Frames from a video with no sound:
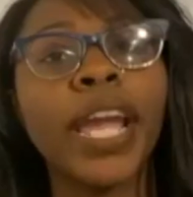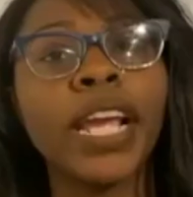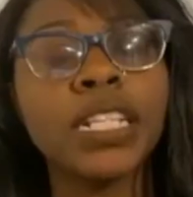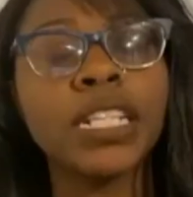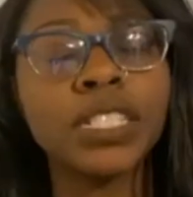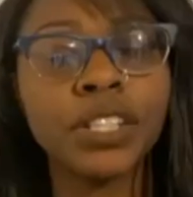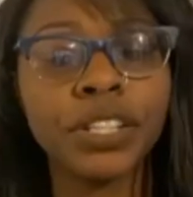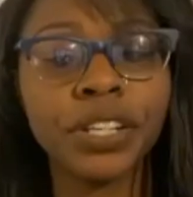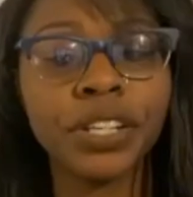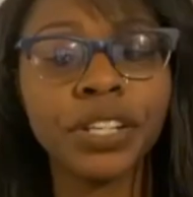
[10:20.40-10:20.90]

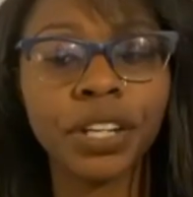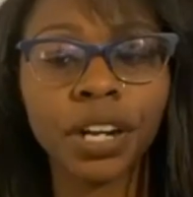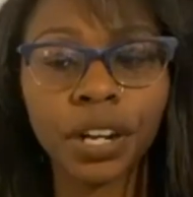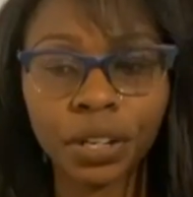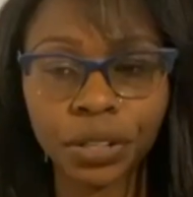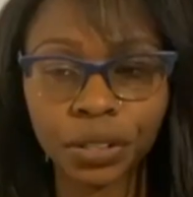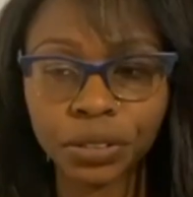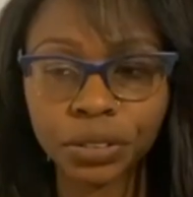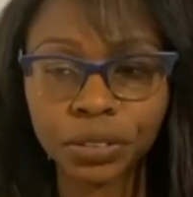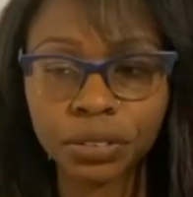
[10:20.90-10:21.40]
until you're
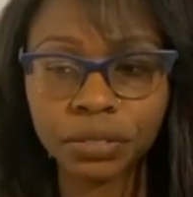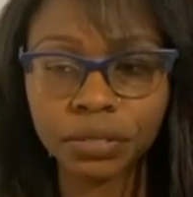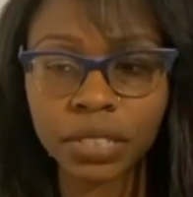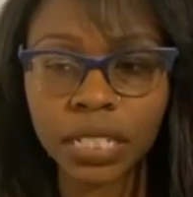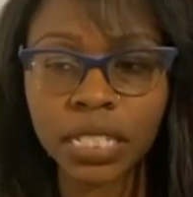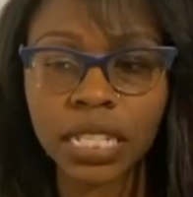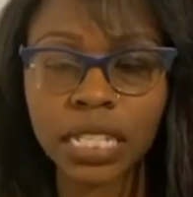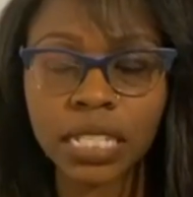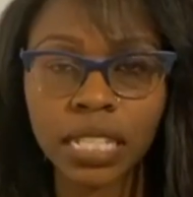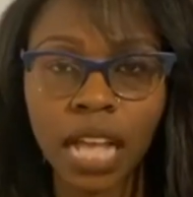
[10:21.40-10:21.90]
old
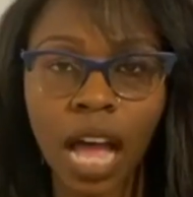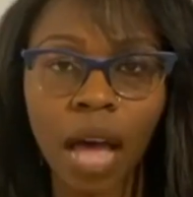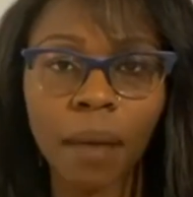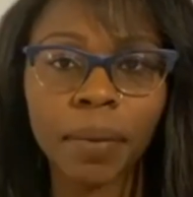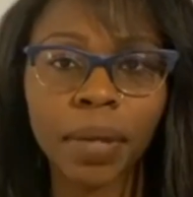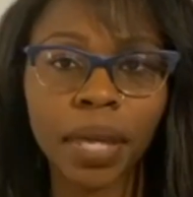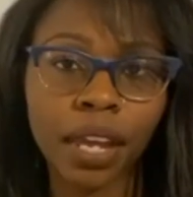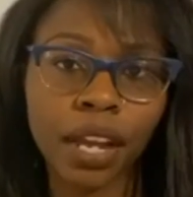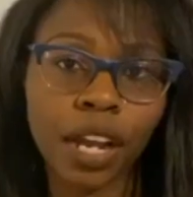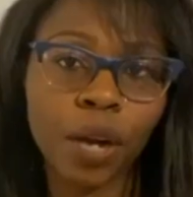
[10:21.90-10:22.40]
to stop
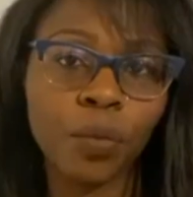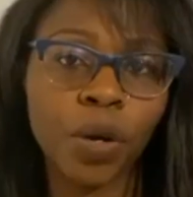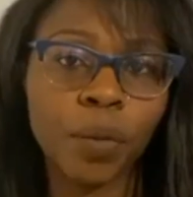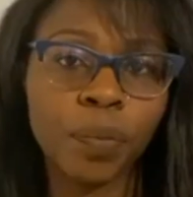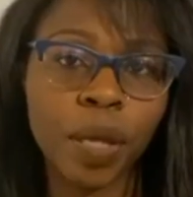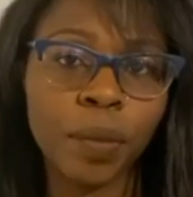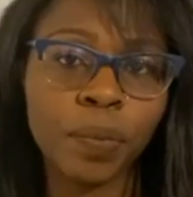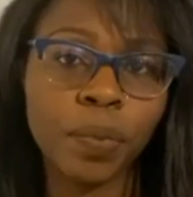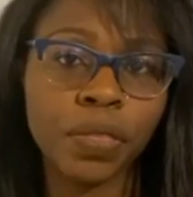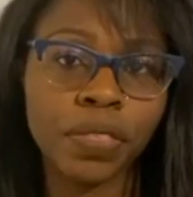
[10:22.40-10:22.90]
caring what
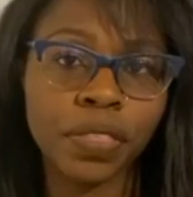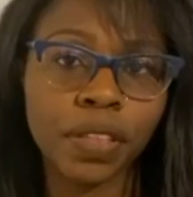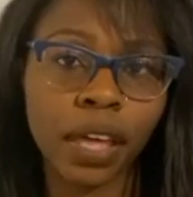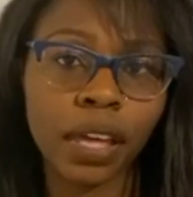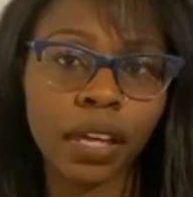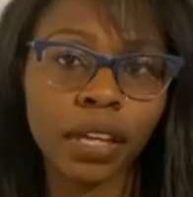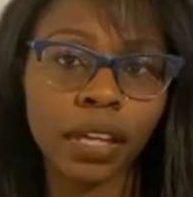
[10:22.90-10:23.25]
people think.